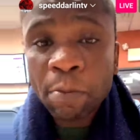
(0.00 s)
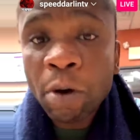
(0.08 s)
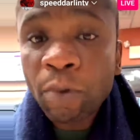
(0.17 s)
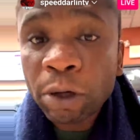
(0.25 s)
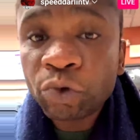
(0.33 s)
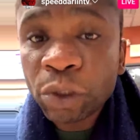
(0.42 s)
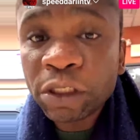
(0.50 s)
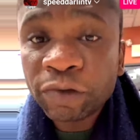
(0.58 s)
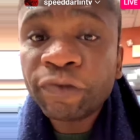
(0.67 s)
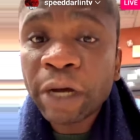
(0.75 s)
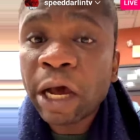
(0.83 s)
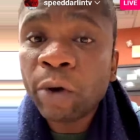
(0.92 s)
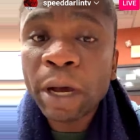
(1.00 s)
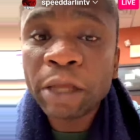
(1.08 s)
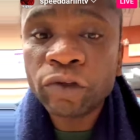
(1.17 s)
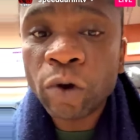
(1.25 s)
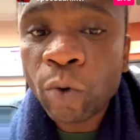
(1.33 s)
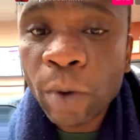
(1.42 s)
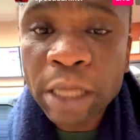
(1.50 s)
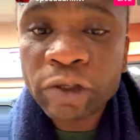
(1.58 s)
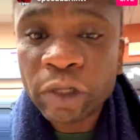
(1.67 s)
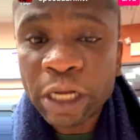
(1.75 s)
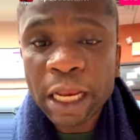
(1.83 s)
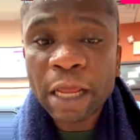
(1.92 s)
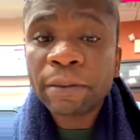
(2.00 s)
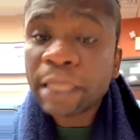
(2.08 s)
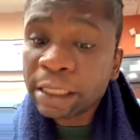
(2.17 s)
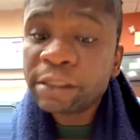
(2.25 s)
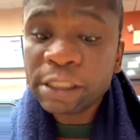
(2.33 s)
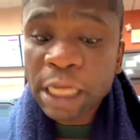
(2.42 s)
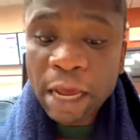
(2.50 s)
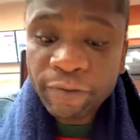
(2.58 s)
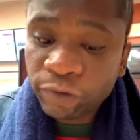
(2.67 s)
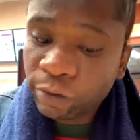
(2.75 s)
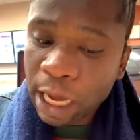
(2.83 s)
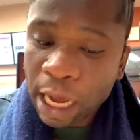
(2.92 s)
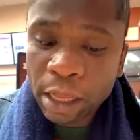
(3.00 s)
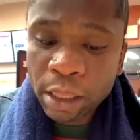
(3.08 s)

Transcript: about 24 hours. Over there, but it's not Africa.